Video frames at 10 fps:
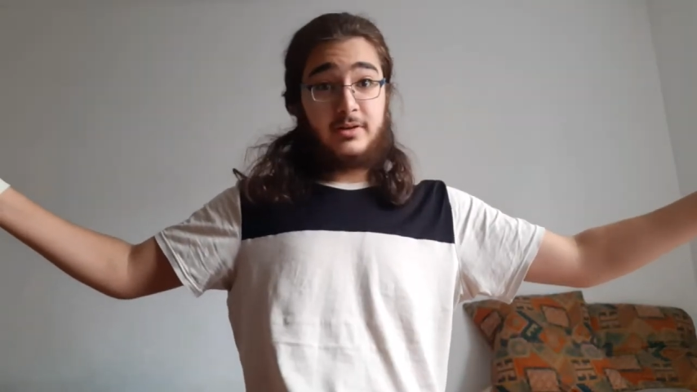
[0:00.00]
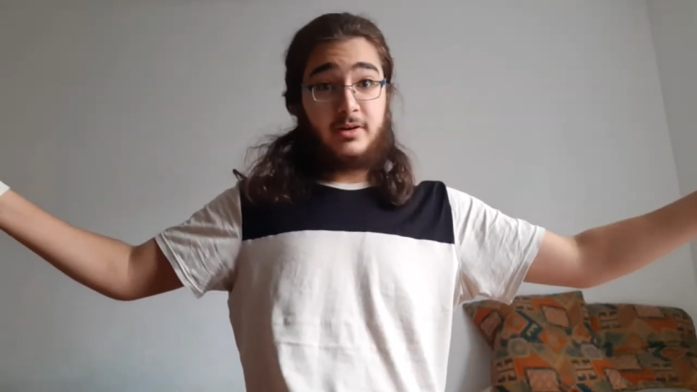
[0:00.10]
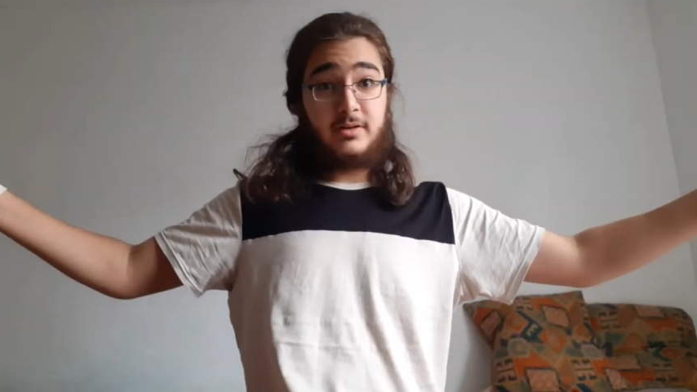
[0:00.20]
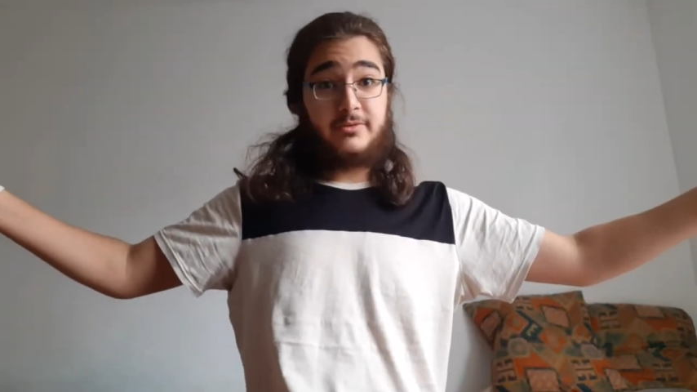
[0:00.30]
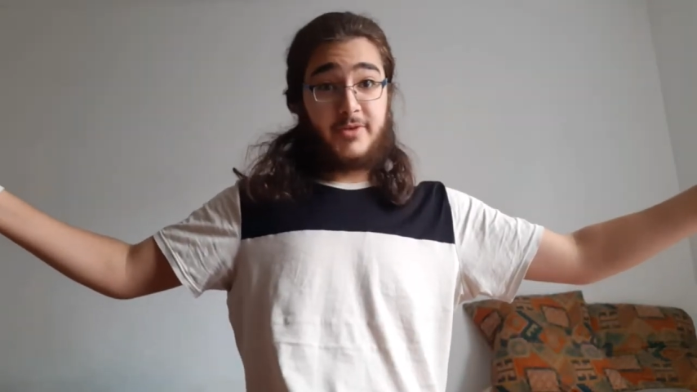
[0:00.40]

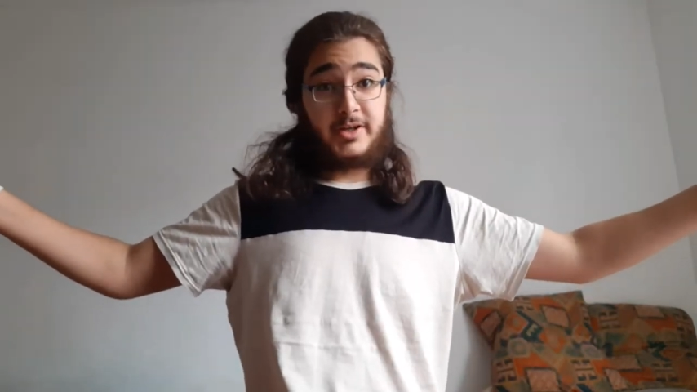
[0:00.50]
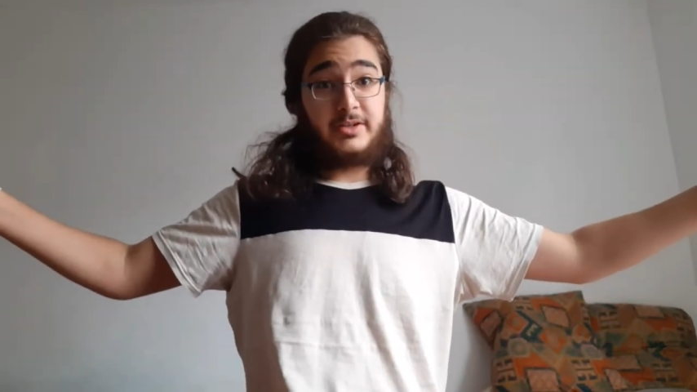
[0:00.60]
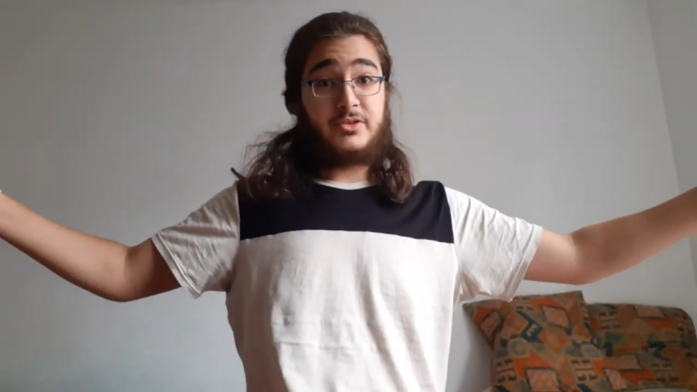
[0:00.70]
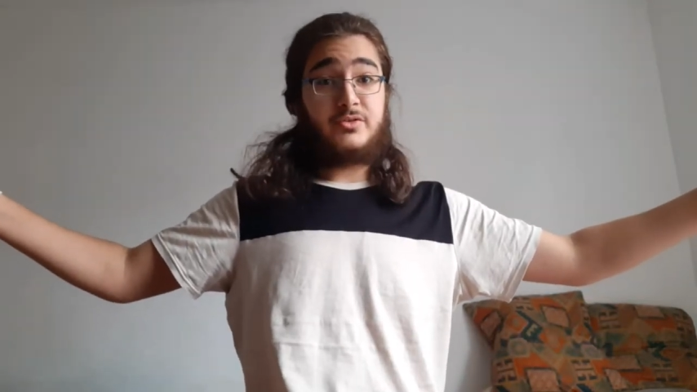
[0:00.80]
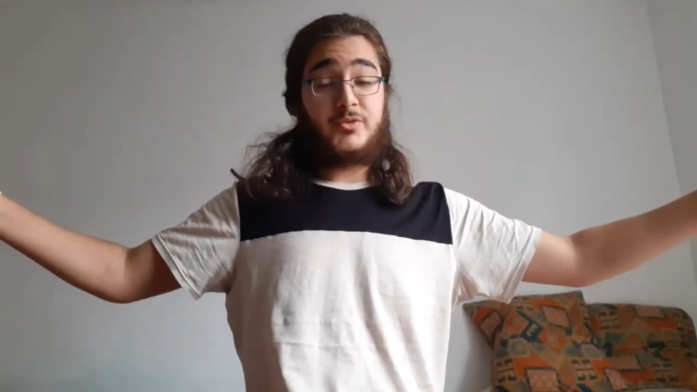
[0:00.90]
on a
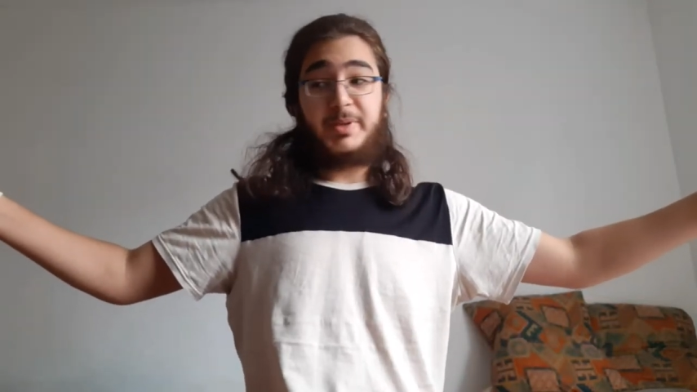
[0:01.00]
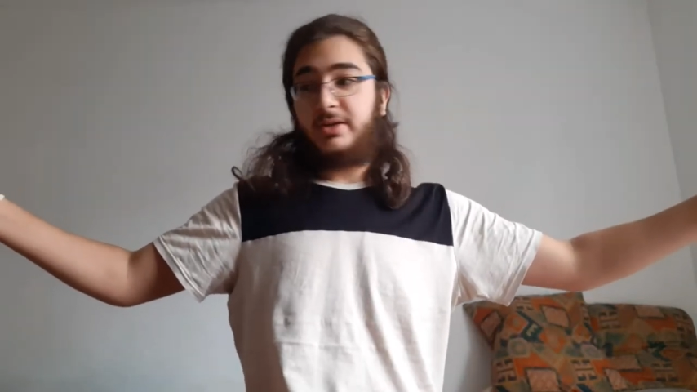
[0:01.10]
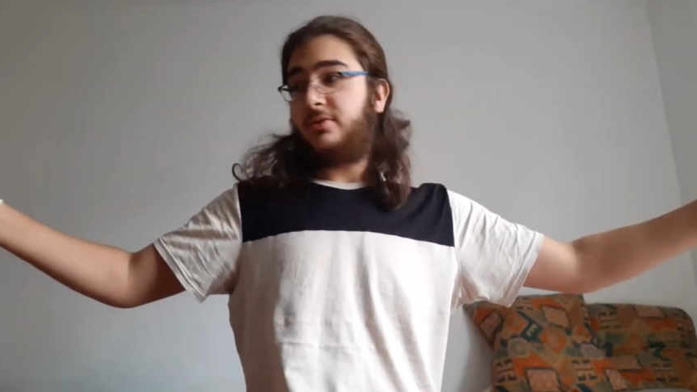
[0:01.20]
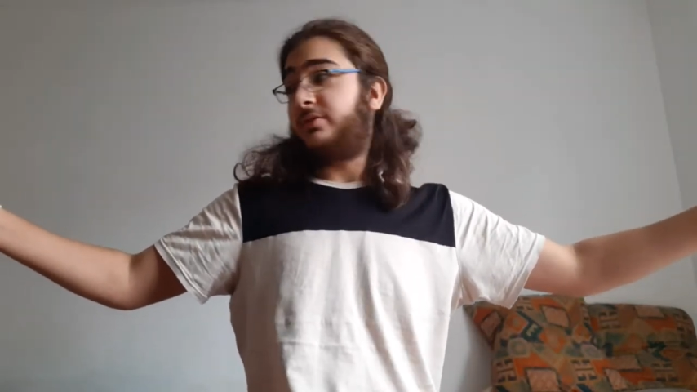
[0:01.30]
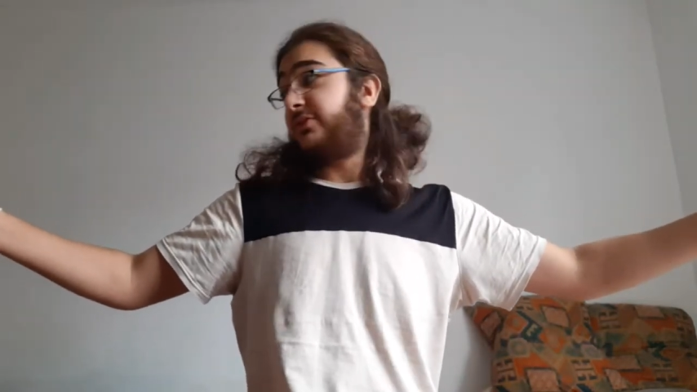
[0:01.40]
fucking spinning.
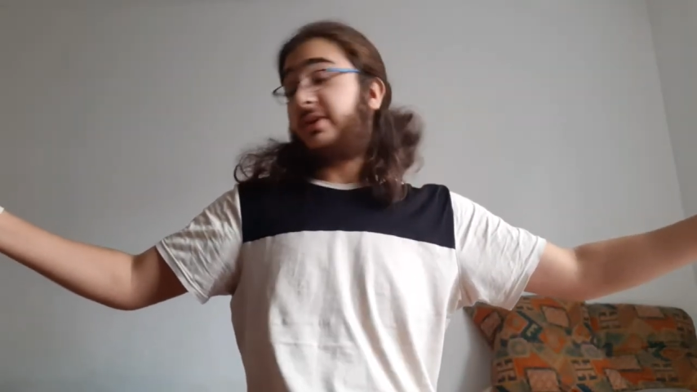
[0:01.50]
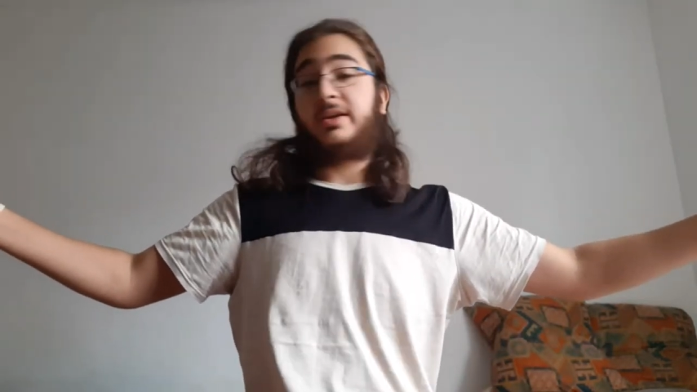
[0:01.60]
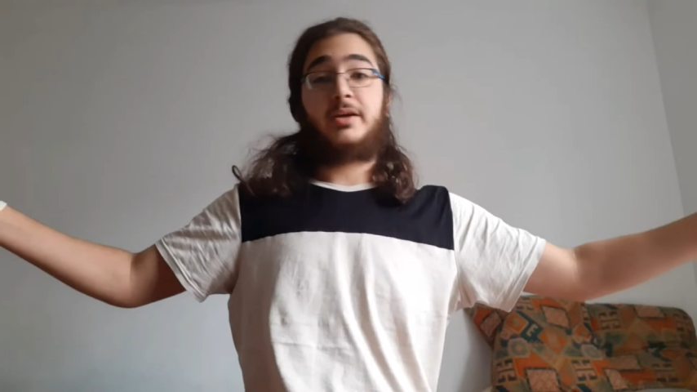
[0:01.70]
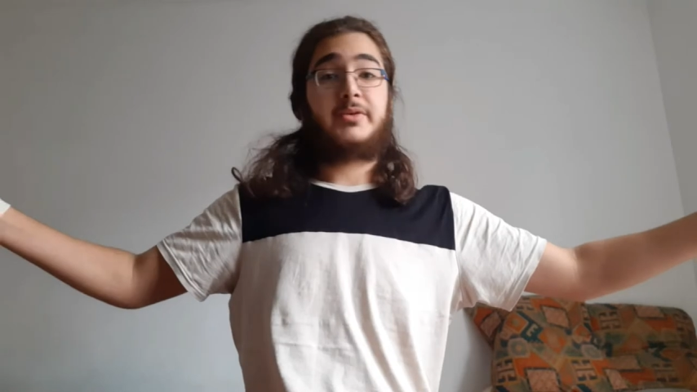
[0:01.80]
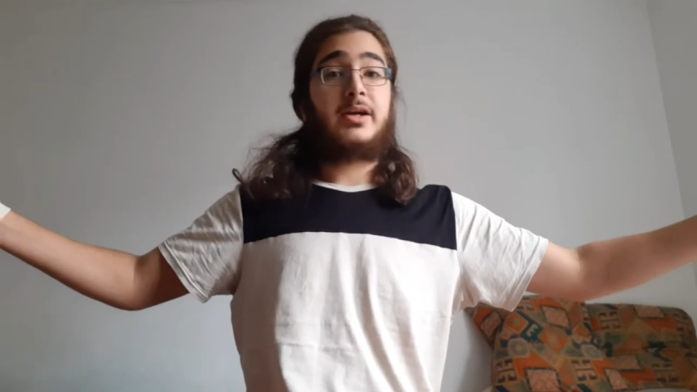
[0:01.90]
Oh, this is kind
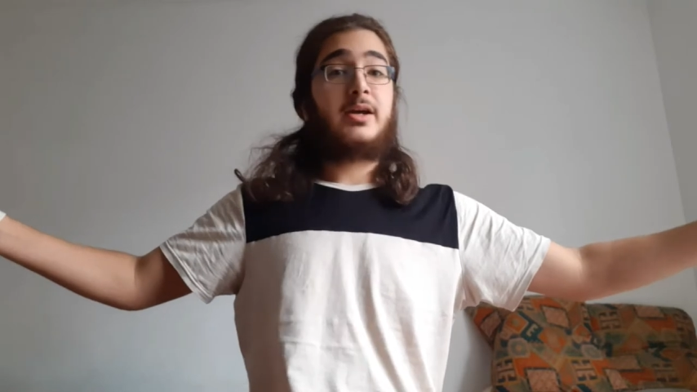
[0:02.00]
of heavy.